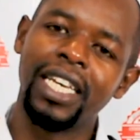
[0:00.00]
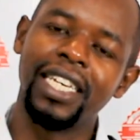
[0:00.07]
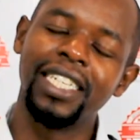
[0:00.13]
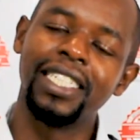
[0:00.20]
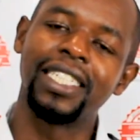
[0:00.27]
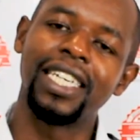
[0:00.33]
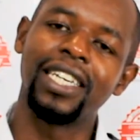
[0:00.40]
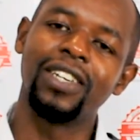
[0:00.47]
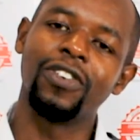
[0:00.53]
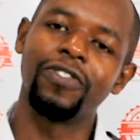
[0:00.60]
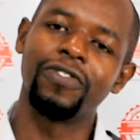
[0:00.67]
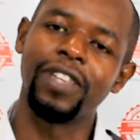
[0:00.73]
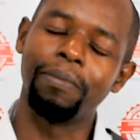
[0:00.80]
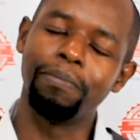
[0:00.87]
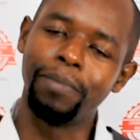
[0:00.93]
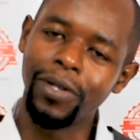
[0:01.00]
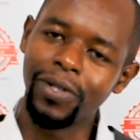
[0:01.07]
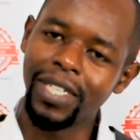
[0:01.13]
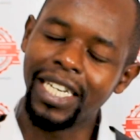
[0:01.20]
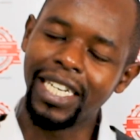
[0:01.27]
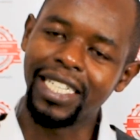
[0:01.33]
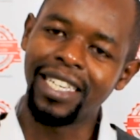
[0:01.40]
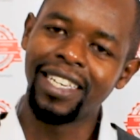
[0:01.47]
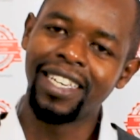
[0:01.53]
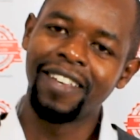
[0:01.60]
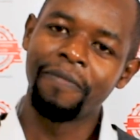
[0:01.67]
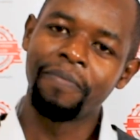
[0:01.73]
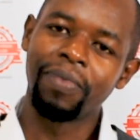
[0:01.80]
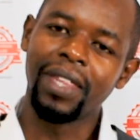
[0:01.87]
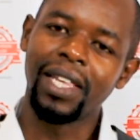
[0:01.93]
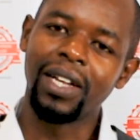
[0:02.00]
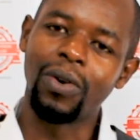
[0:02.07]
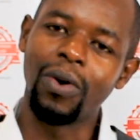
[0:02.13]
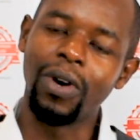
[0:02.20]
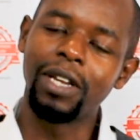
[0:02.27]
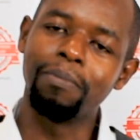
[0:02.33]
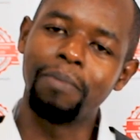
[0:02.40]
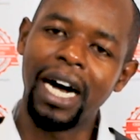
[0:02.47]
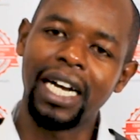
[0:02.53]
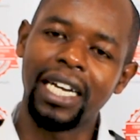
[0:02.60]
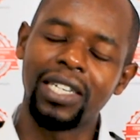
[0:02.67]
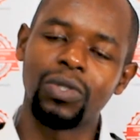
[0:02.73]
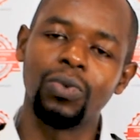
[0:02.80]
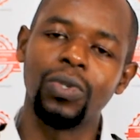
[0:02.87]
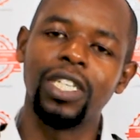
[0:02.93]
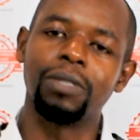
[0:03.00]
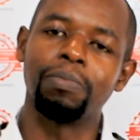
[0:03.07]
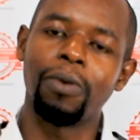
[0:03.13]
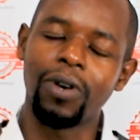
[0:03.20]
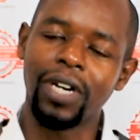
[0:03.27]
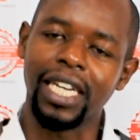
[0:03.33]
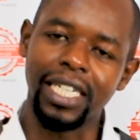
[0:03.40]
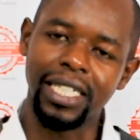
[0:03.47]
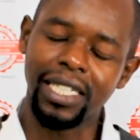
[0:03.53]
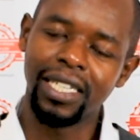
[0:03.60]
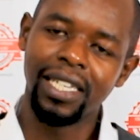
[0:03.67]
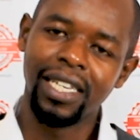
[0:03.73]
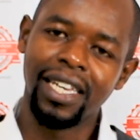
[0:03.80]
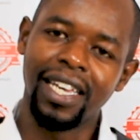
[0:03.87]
instead of the business going back to its pockets